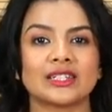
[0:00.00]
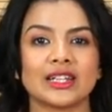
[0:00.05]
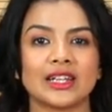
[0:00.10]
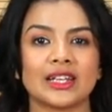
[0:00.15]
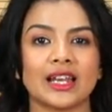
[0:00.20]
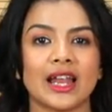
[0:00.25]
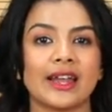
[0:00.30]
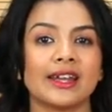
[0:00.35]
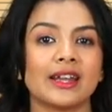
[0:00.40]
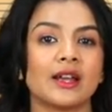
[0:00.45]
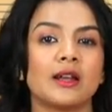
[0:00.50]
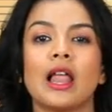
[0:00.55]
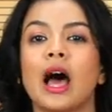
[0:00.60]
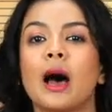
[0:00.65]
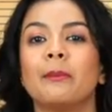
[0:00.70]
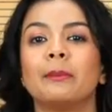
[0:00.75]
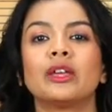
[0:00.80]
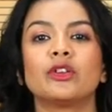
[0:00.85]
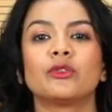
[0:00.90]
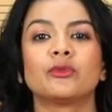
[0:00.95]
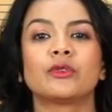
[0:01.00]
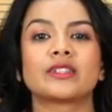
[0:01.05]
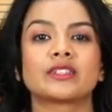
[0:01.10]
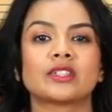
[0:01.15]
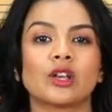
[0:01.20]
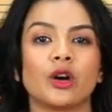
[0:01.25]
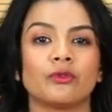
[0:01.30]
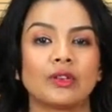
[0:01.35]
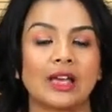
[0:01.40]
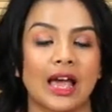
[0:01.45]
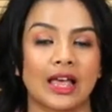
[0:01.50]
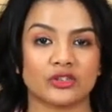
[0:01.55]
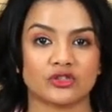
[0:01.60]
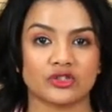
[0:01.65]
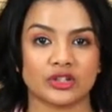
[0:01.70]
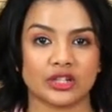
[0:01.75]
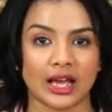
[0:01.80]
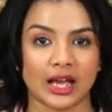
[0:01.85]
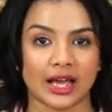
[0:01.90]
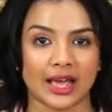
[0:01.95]
in an alarming risk of
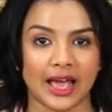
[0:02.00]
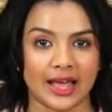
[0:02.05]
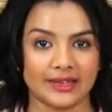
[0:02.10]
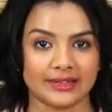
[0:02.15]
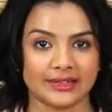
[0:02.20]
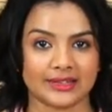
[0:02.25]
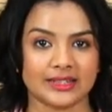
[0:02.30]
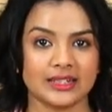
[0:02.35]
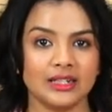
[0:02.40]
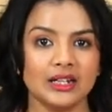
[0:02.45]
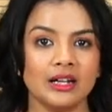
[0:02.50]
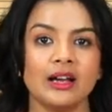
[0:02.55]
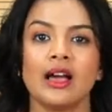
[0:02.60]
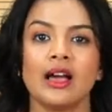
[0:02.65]
gastric cancer,